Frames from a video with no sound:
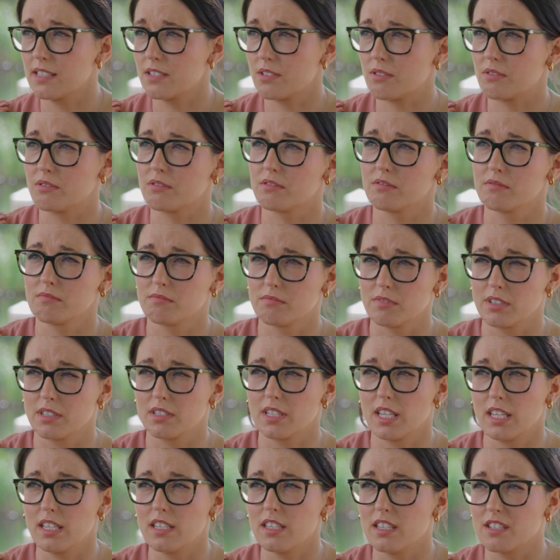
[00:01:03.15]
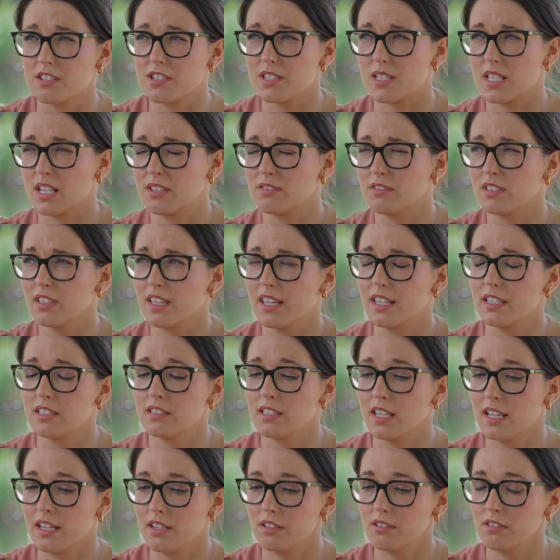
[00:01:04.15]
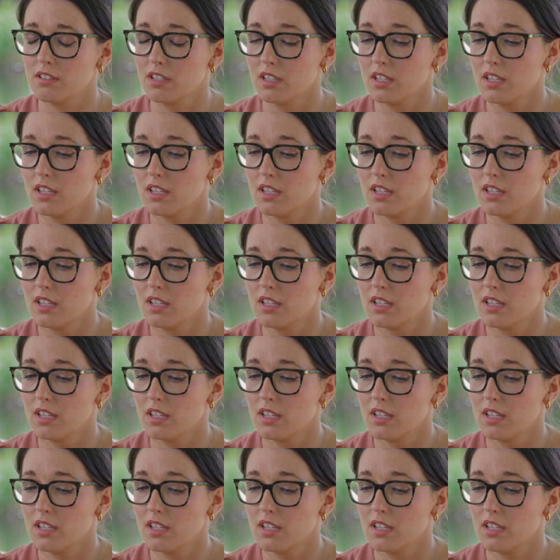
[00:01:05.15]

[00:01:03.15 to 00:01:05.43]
so we're 8 years down the line now.